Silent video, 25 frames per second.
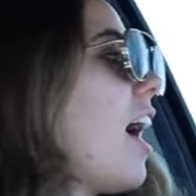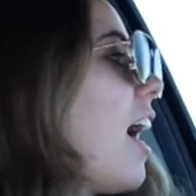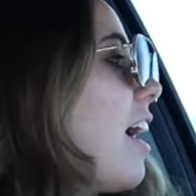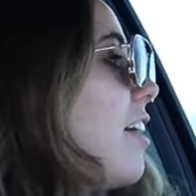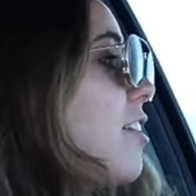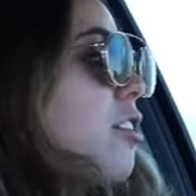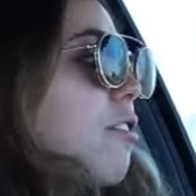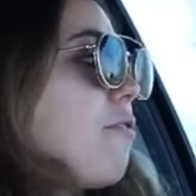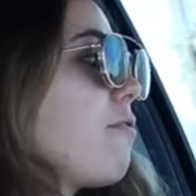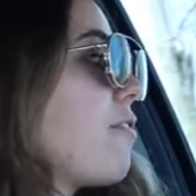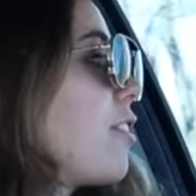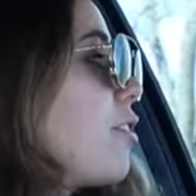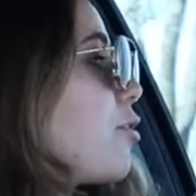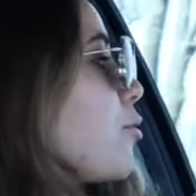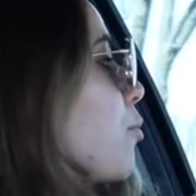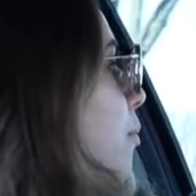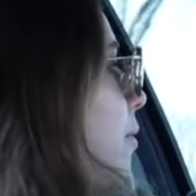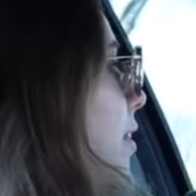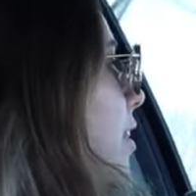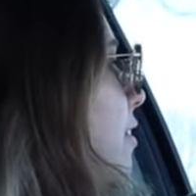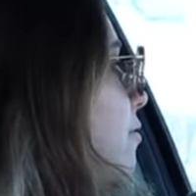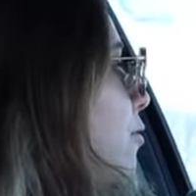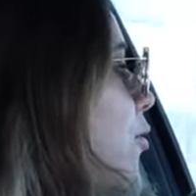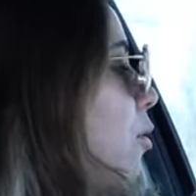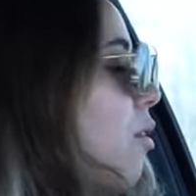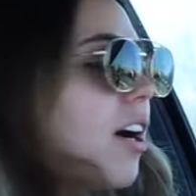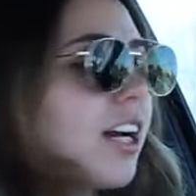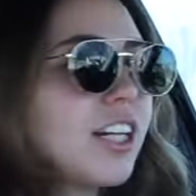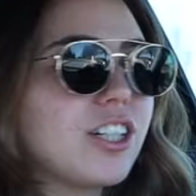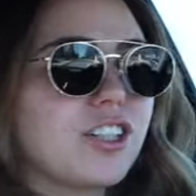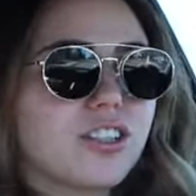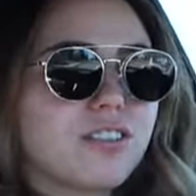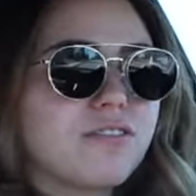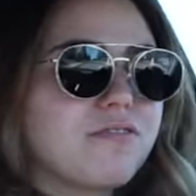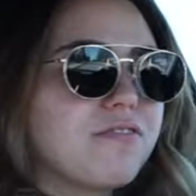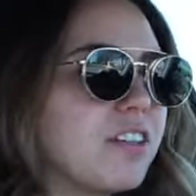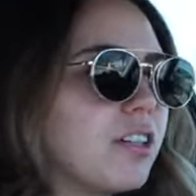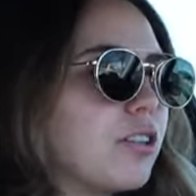I don't feel twenty-four, I
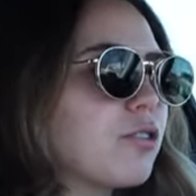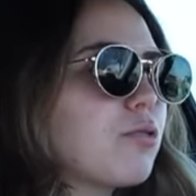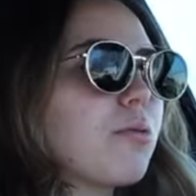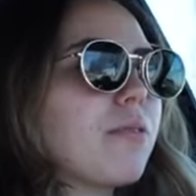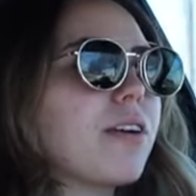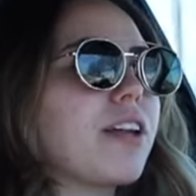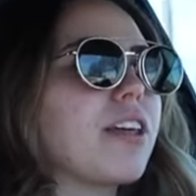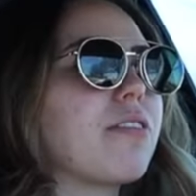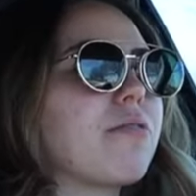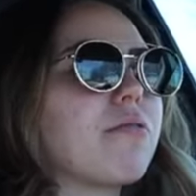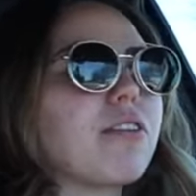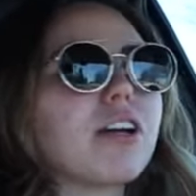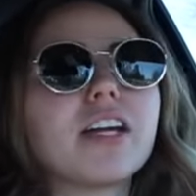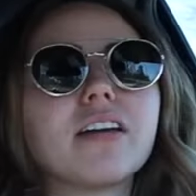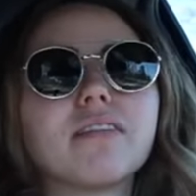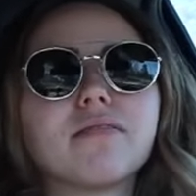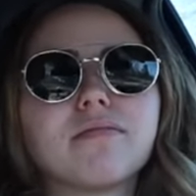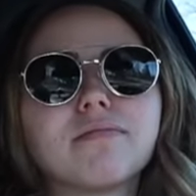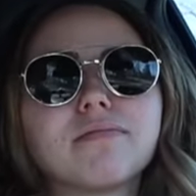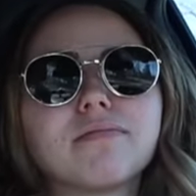just feel twenty-three.